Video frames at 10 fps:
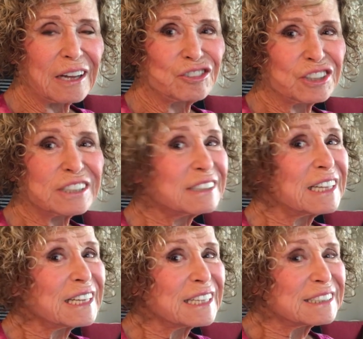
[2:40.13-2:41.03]
I just
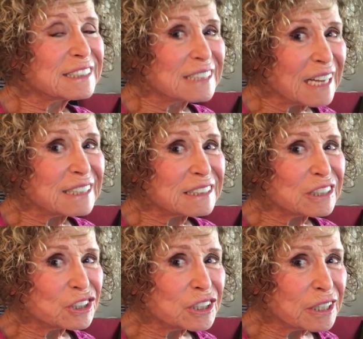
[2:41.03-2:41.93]
think it's nice
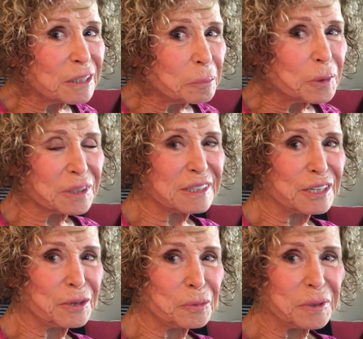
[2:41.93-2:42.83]
to share the books
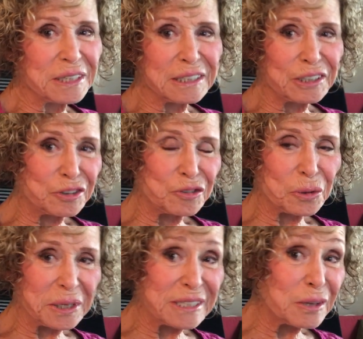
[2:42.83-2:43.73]
that you really
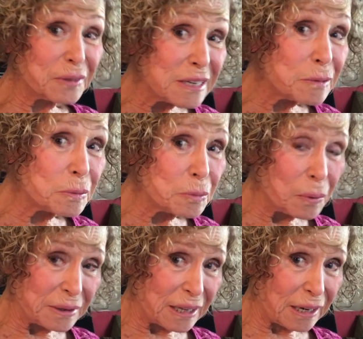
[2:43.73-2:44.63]
enjoy. So this was
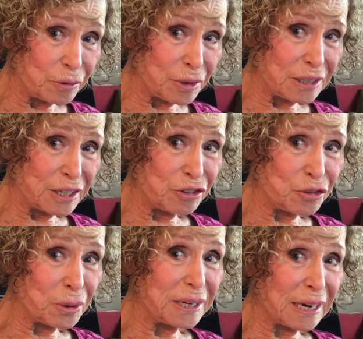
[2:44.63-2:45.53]
one that I really
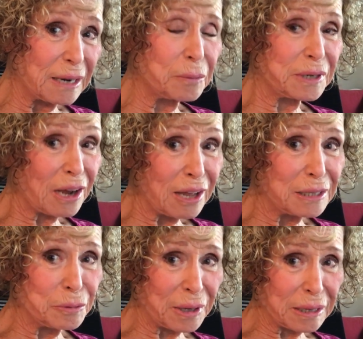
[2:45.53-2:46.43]
enjoyed, and I would
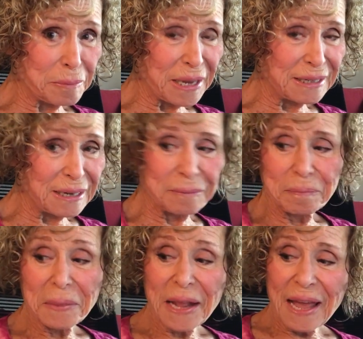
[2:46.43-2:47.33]
highly recommend
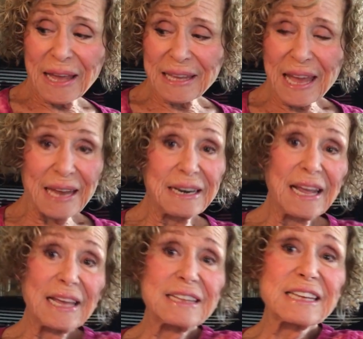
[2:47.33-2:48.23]
it. Again,
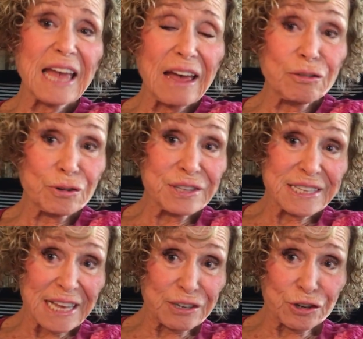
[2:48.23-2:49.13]
it's Katherine
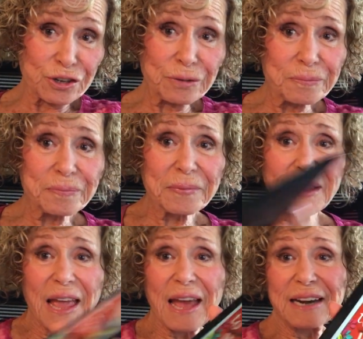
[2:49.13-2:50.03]
Center,
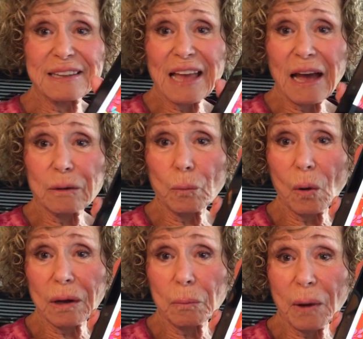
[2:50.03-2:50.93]
and it's How to
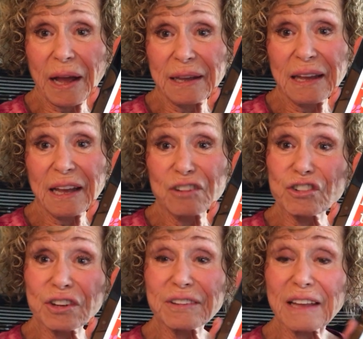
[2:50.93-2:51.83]
Walk Away. And
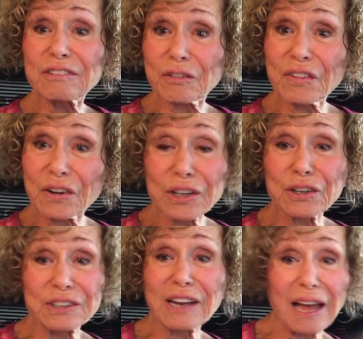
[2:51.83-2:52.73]
that's a very
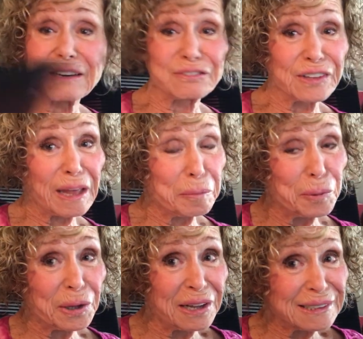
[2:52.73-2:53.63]
good title for that
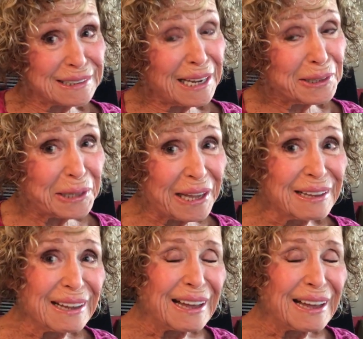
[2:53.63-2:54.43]
book, I'll tell you.